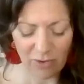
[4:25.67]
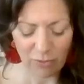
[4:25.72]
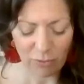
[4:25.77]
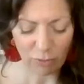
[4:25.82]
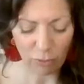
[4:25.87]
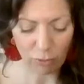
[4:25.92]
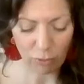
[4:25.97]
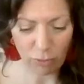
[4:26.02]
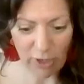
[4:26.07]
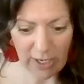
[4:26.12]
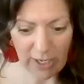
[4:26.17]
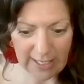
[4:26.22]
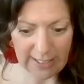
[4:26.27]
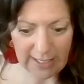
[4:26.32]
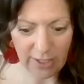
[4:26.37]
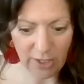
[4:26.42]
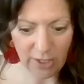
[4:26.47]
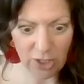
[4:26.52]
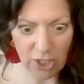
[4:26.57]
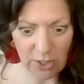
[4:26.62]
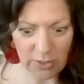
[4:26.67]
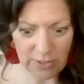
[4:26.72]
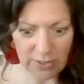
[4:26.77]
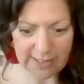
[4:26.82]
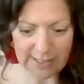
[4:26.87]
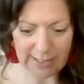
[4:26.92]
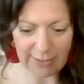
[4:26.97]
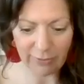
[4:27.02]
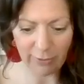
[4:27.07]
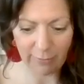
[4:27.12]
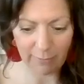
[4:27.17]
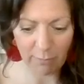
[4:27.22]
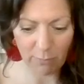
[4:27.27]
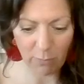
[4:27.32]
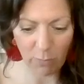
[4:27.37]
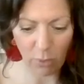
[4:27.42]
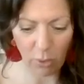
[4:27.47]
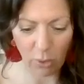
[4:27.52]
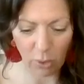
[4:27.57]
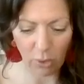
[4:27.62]
really notice even
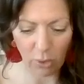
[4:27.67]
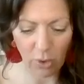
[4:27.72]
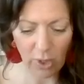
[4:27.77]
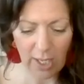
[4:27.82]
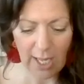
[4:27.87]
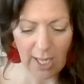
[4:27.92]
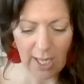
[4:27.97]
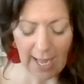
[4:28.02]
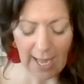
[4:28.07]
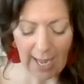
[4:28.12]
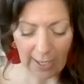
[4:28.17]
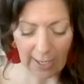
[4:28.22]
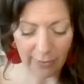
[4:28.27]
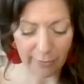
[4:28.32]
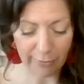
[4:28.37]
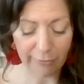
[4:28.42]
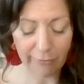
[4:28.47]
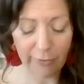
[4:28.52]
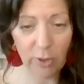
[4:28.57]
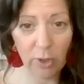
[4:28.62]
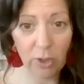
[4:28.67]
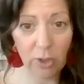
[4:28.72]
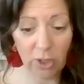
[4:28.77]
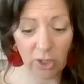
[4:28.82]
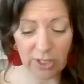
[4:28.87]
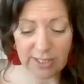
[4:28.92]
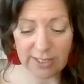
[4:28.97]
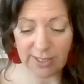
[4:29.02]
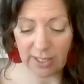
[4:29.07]
more how the food looks,